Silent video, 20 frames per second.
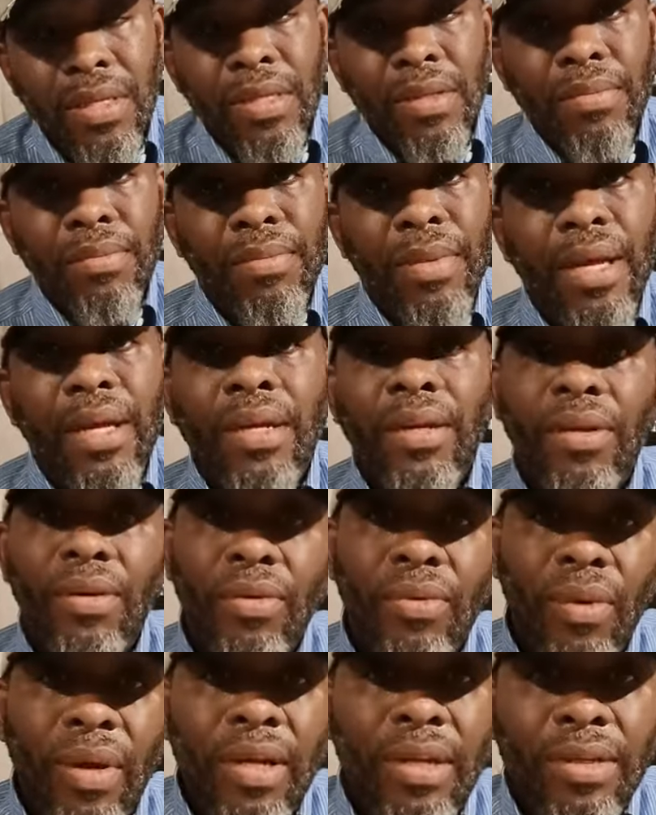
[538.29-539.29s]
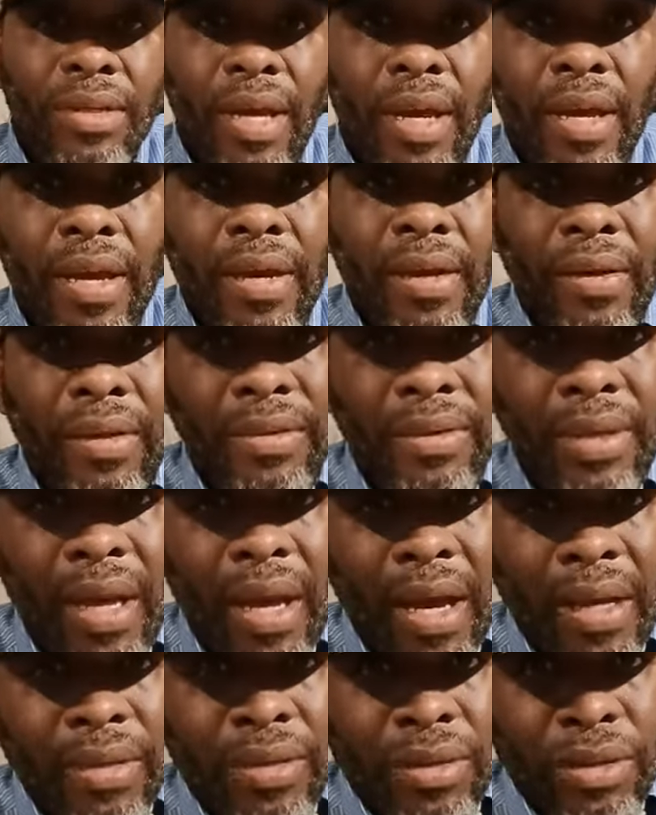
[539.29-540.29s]
Make it a great day or
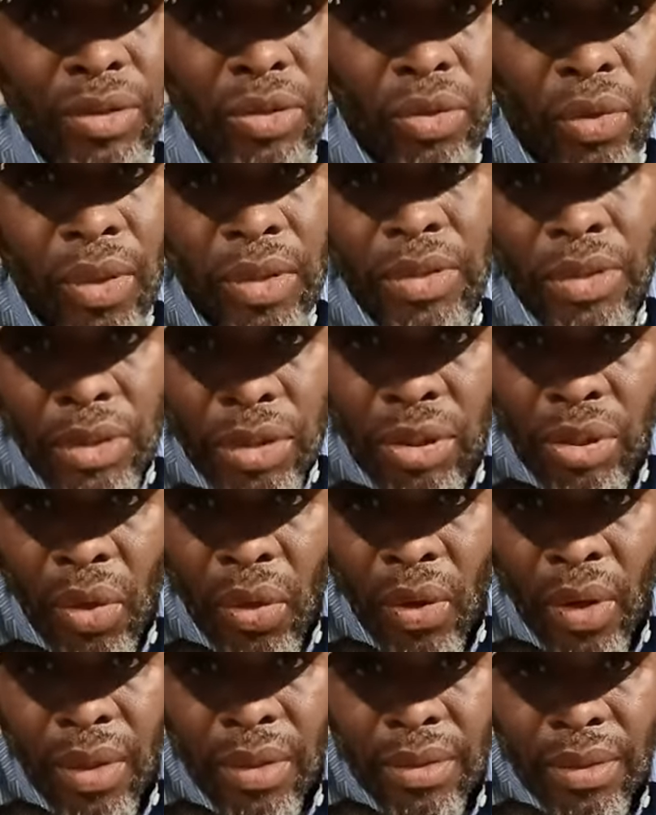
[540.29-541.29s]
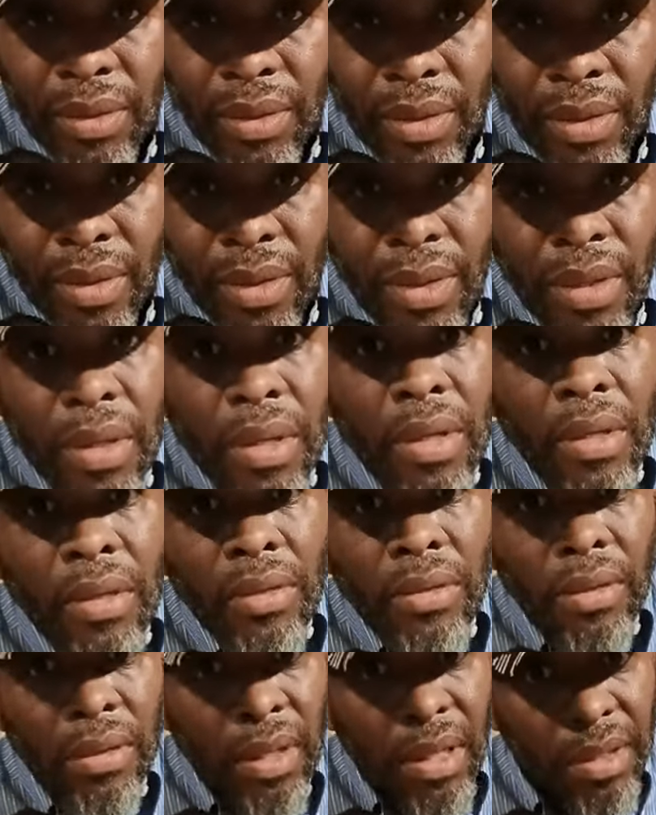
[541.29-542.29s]
not, the choice is yours.
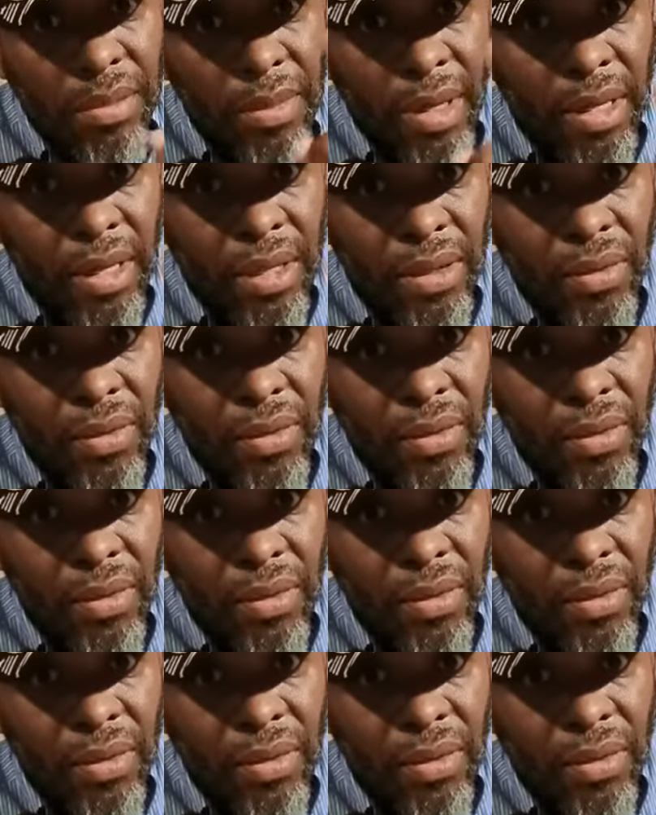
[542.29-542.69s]
So, let's make it a